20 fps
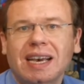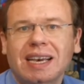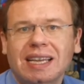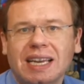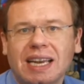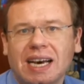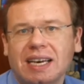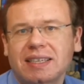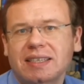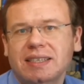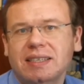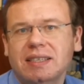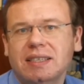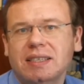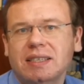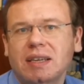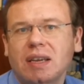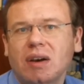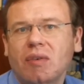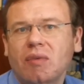
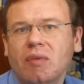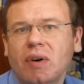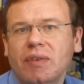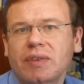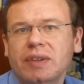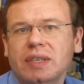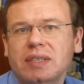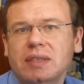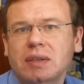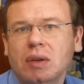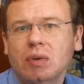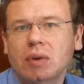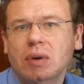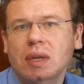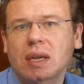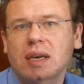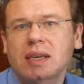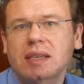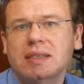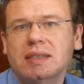glasses versus no
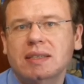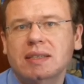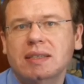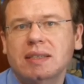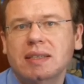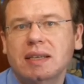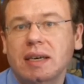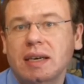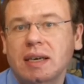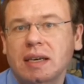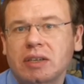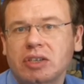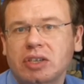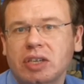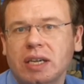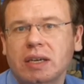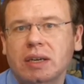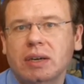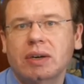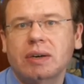glasses, and
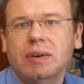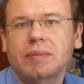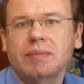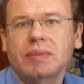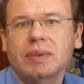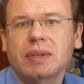gender.